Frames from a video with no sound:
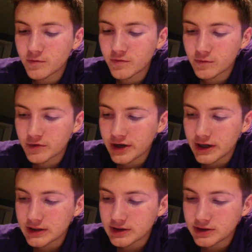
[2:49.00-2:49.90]

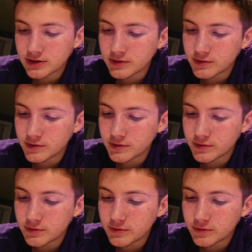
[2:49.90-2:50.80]
reacts
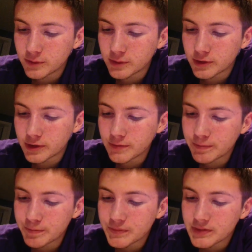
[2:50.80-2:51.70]
to
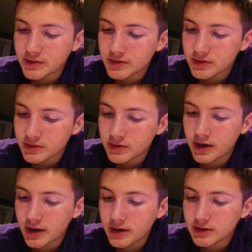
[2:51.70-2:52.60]
form
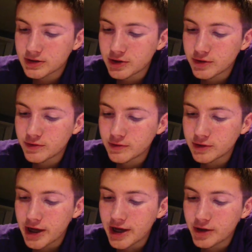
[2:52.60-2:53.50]

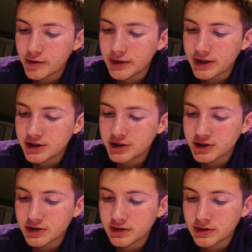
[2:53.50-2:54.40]
2KOH
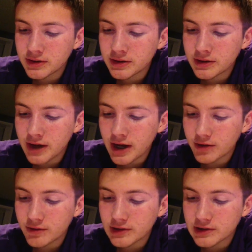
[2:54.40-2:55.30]
in an
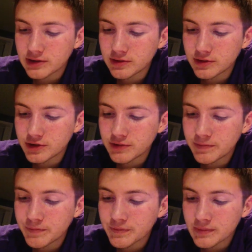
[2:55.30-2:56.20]
aqueous solution,
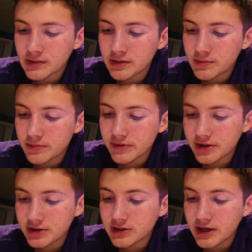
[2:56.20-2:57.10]

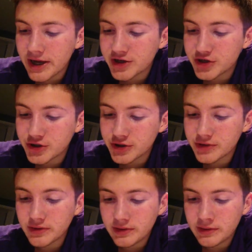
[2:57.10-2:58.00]
plus
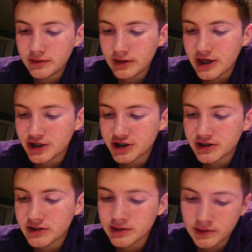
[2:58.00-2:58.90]
H2 in gaseous.